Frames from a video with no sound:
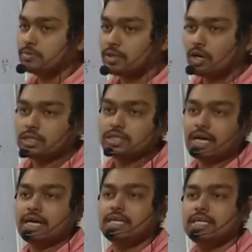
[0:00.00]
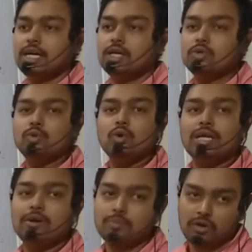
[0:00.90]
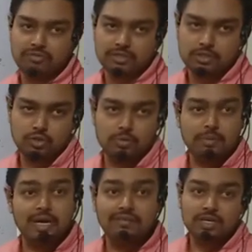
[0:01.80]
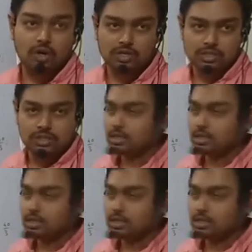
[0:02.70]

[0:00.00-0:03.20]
Because current year you don't have profits, you may be having loss.